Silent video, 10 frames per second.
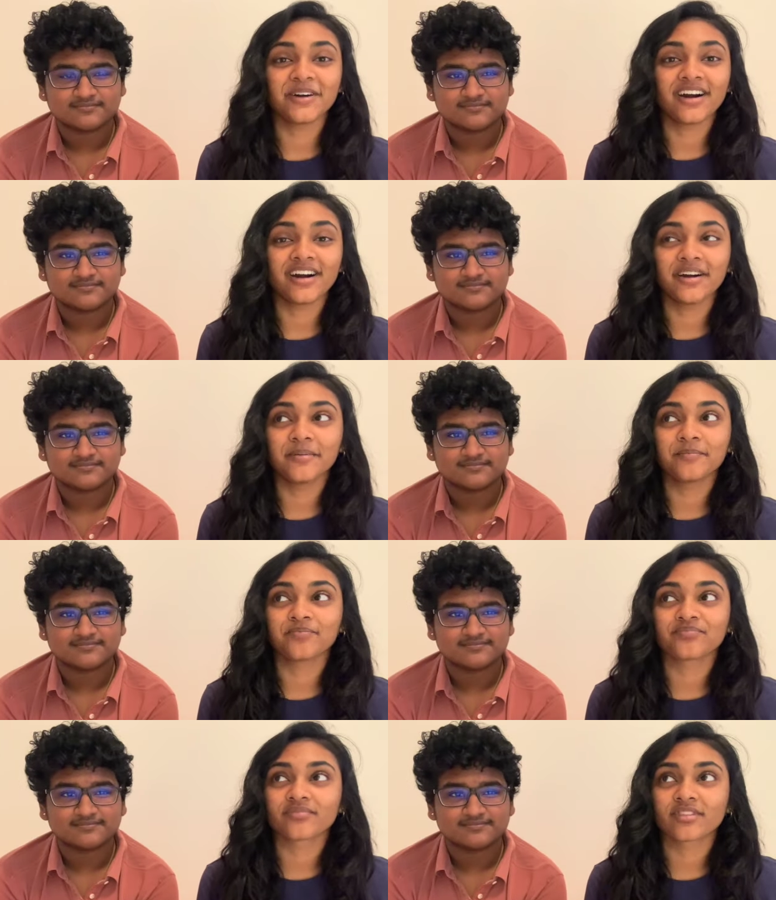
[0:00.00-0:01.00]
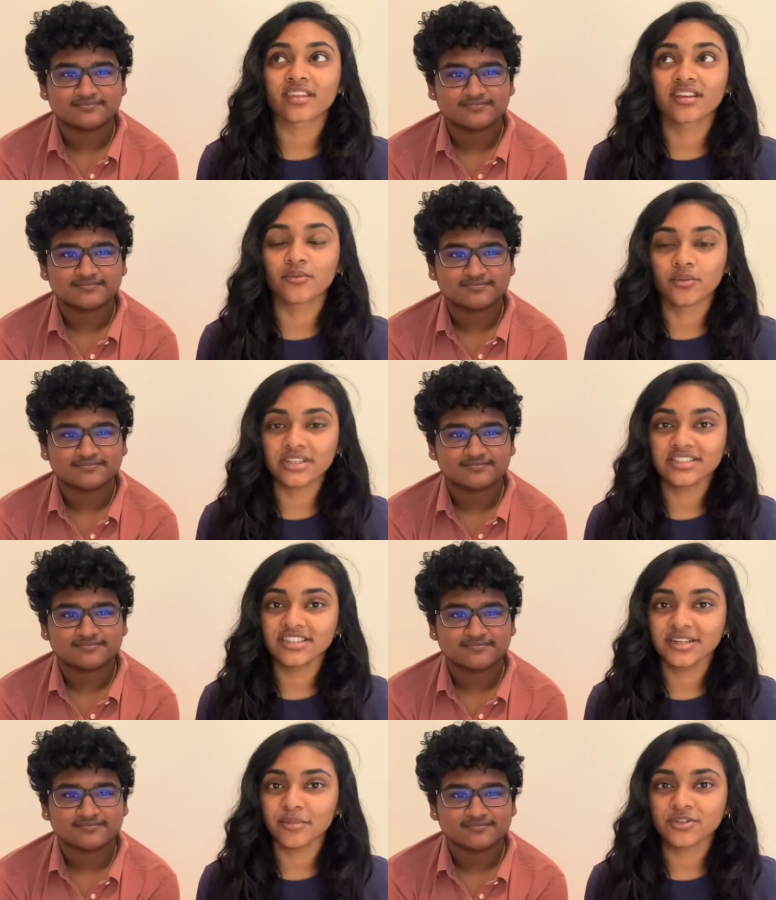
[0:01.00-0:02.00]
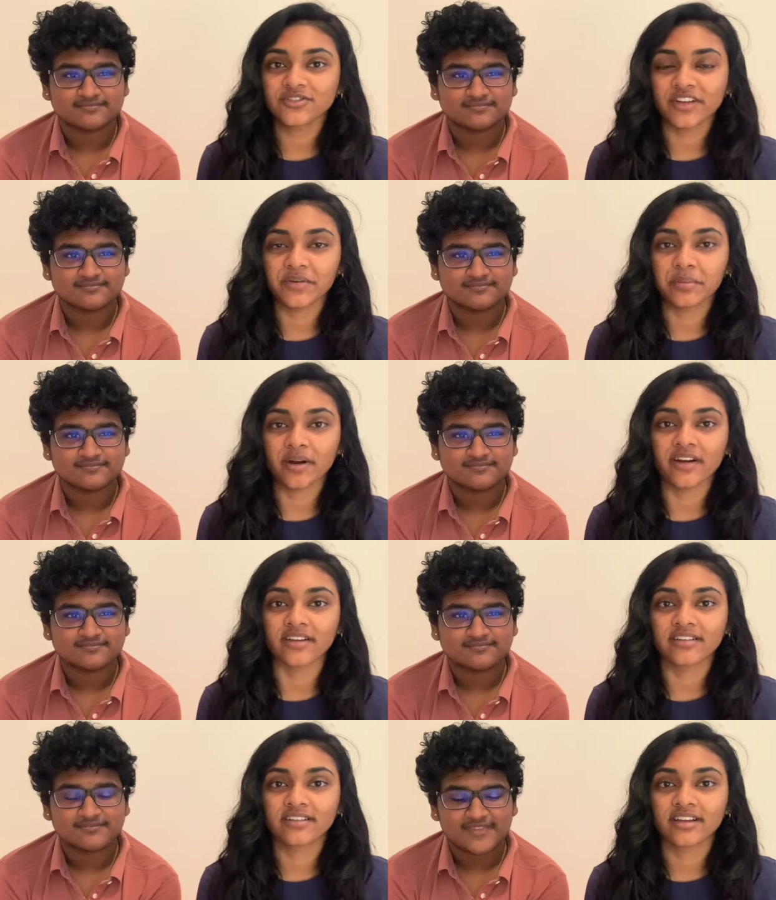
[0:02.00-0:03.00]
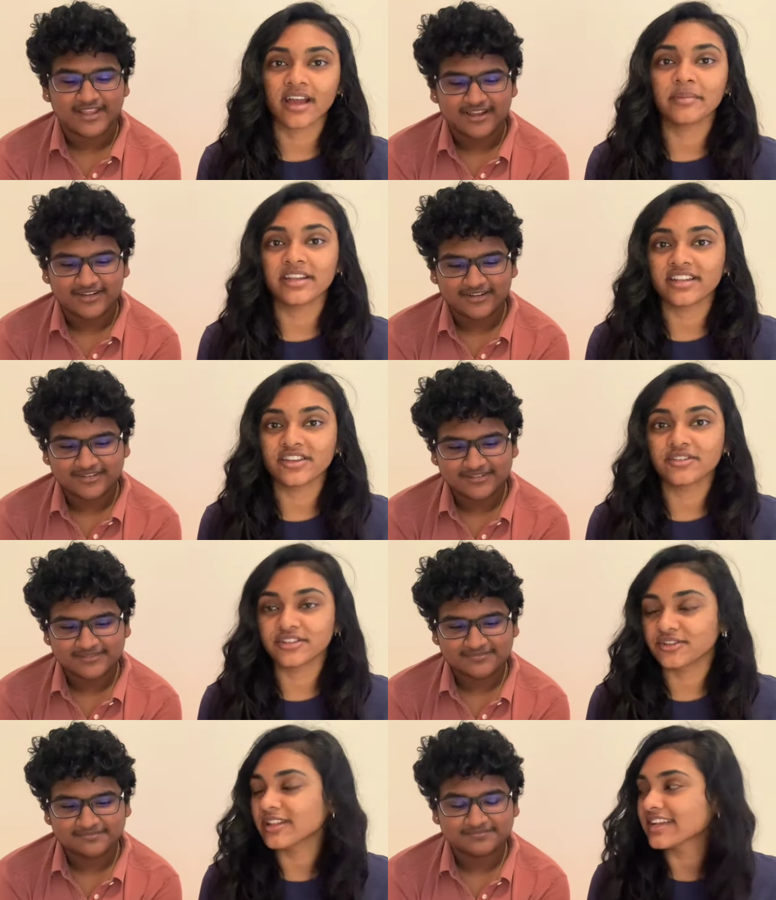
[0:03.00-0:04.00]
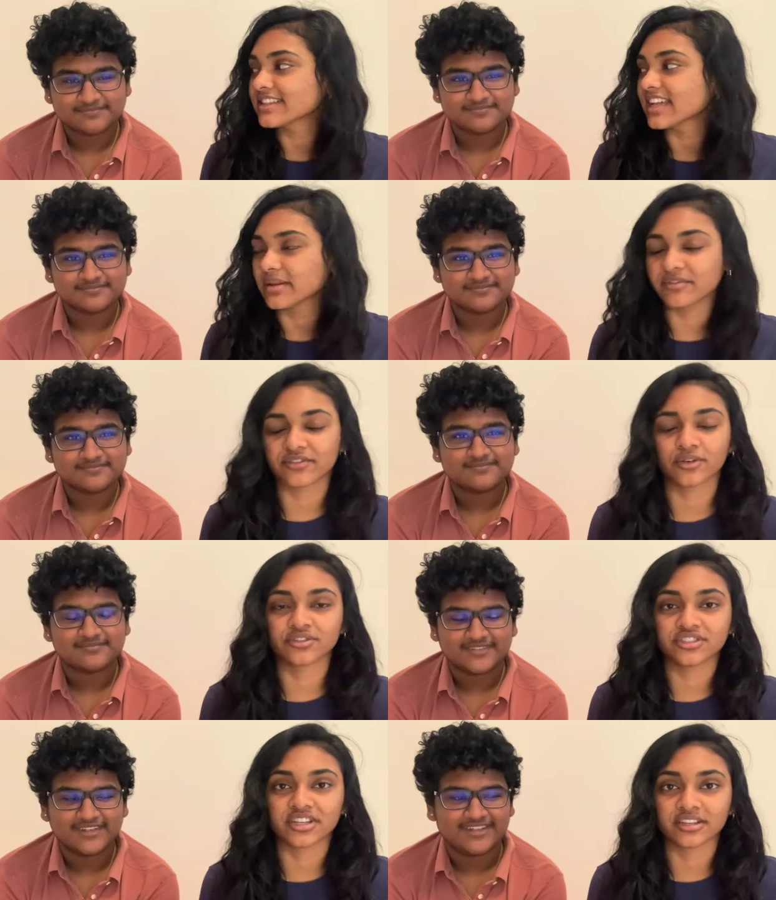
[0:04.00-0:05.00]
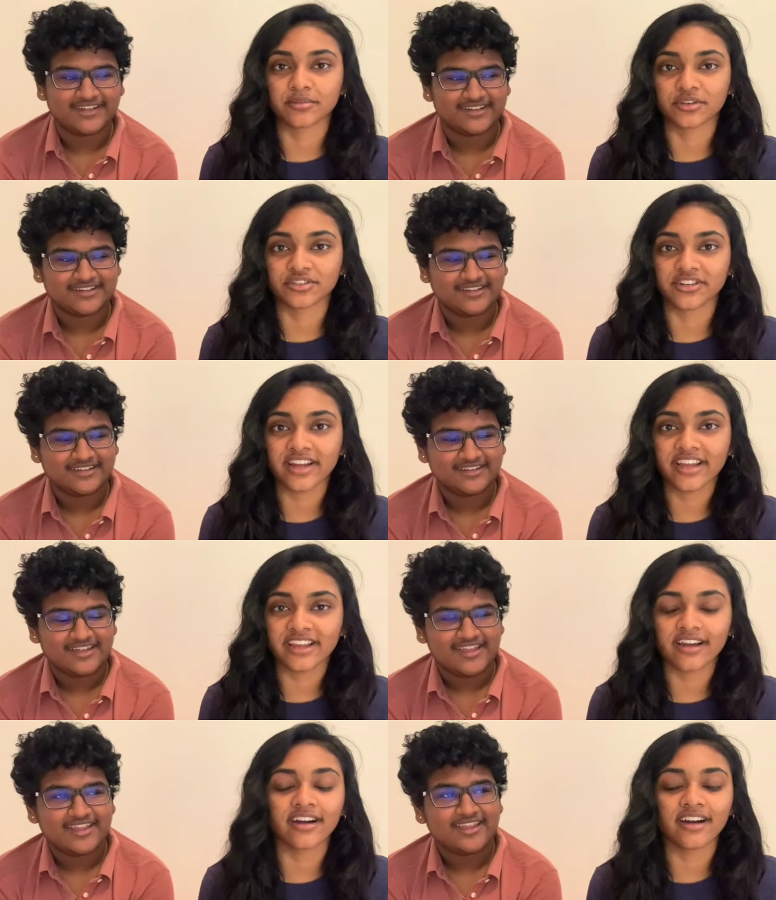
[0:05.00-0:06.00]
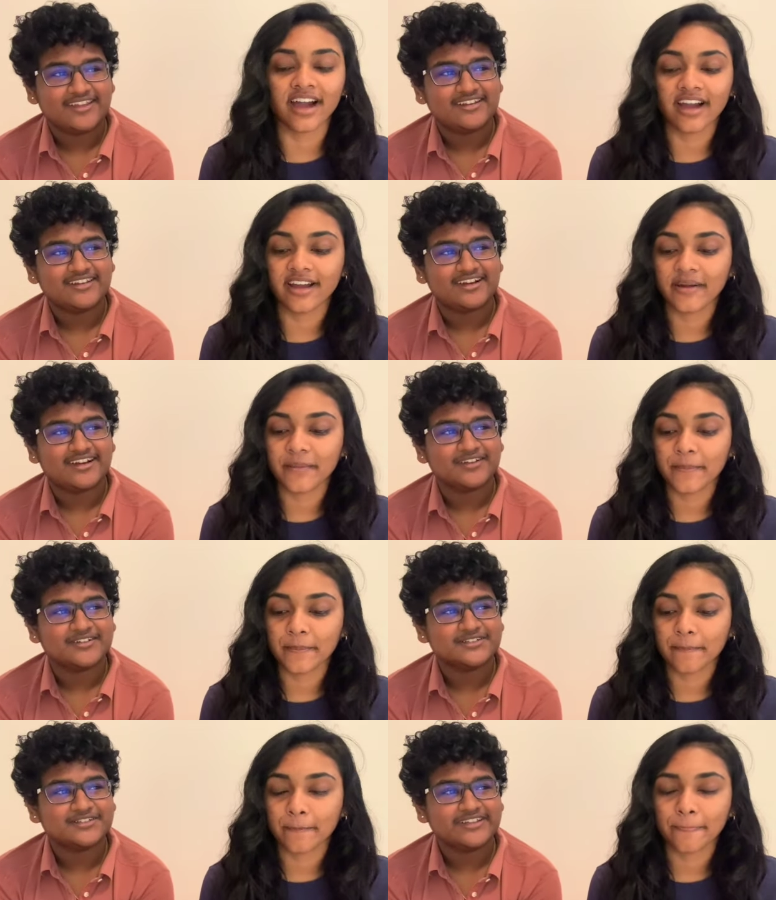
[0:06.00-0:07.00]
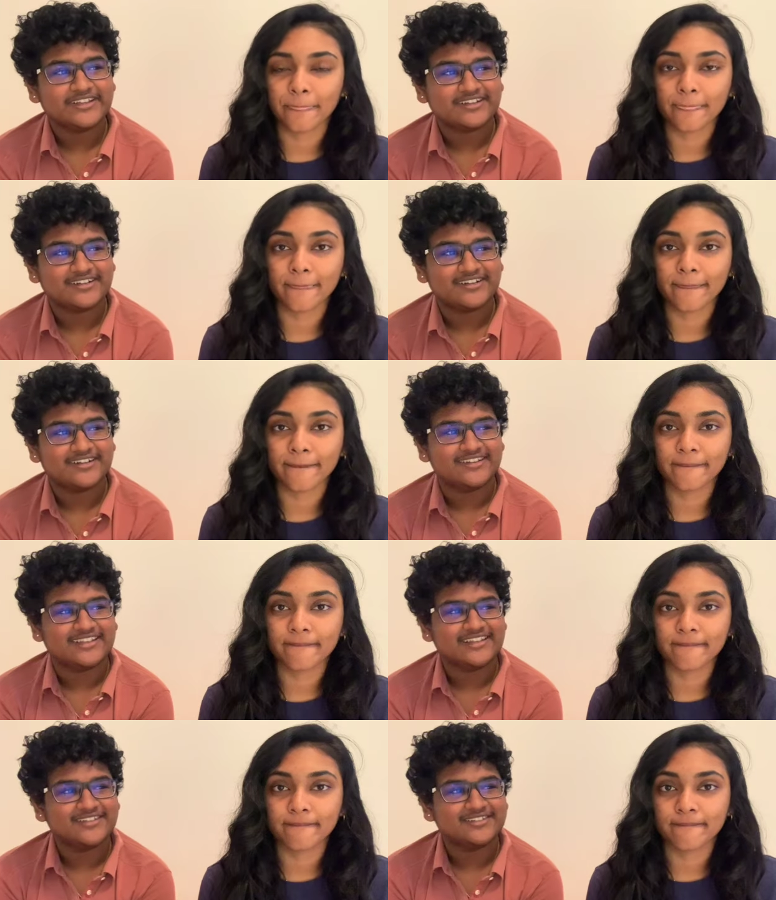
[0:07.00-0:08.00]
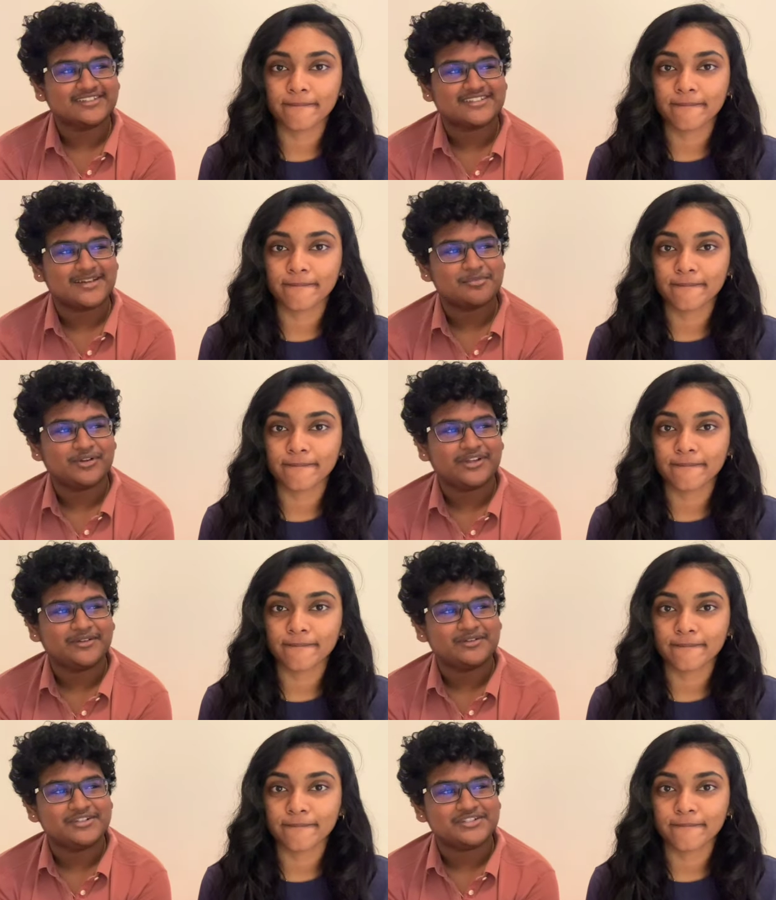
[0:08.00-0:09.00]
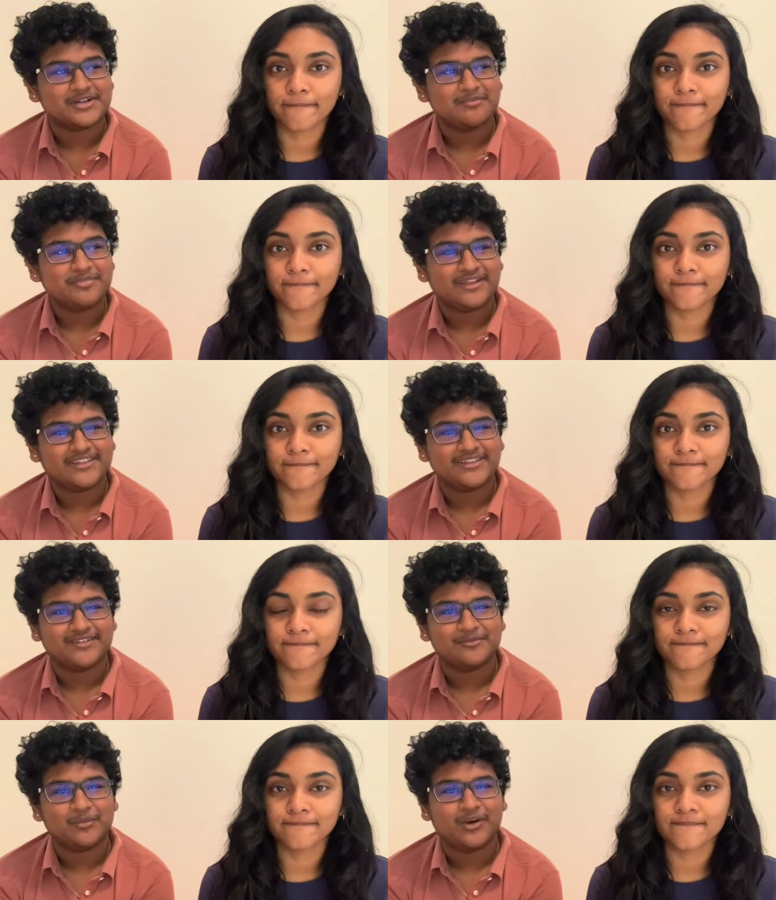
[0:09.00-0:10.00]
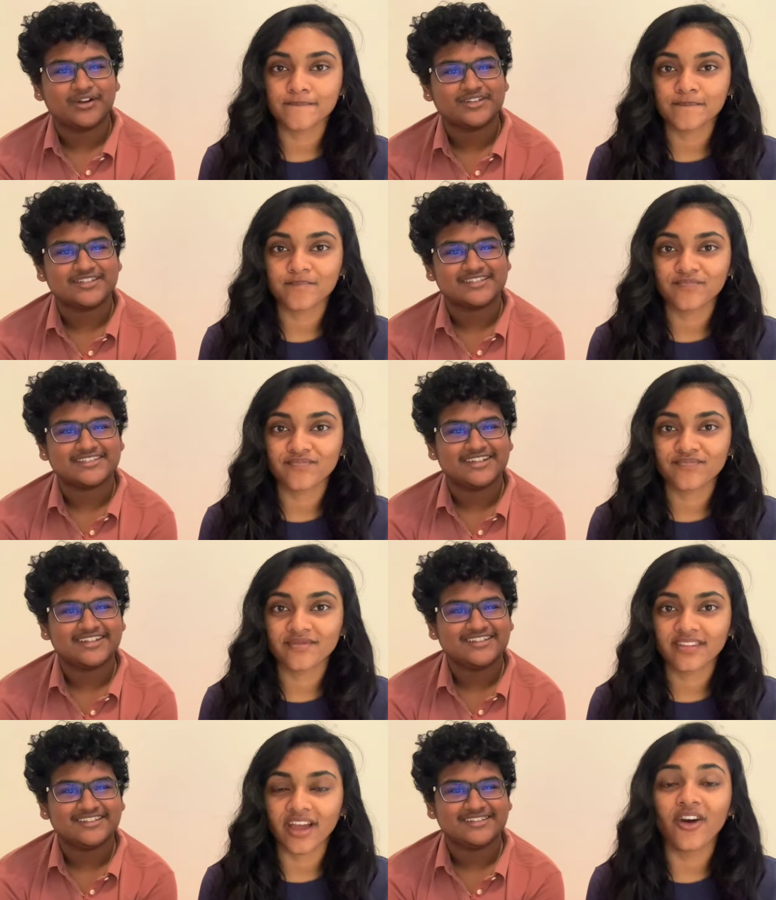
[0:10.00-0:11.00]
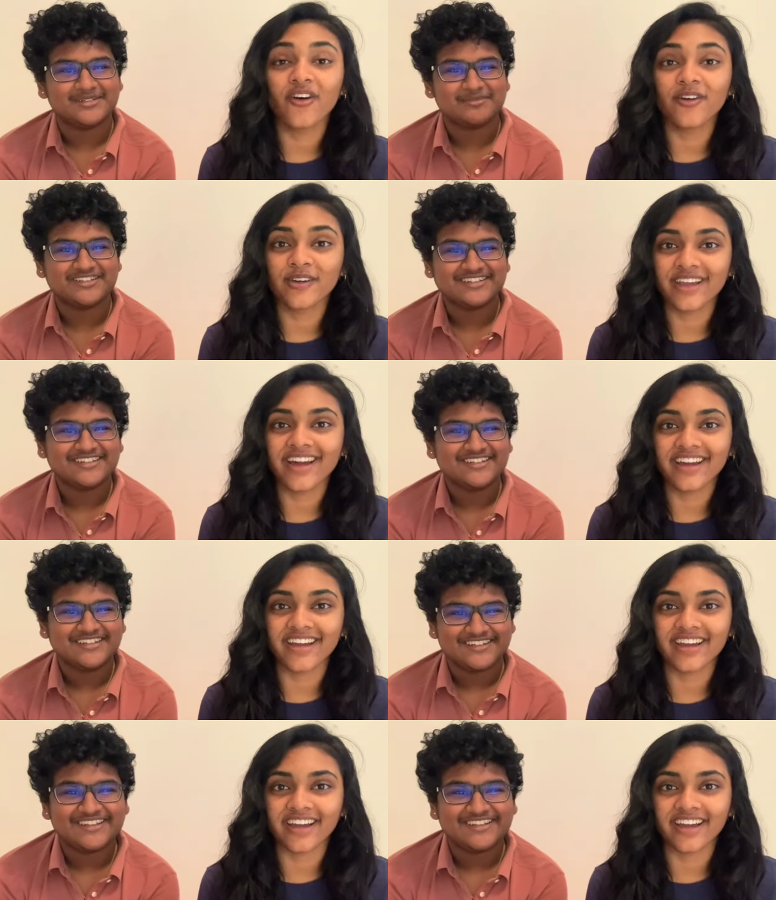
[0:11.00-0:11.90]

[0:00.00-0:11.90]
Speaker 1: um, what's your most favorite part I mean, do you um, you like the Game of Thrones show yeah. the most, right? Yeah.
Speaker 2: And I also like uh that little step where he would jump and then walk to the side a oh, little bit. Yeah,
Speaker 1: yeah, yeah,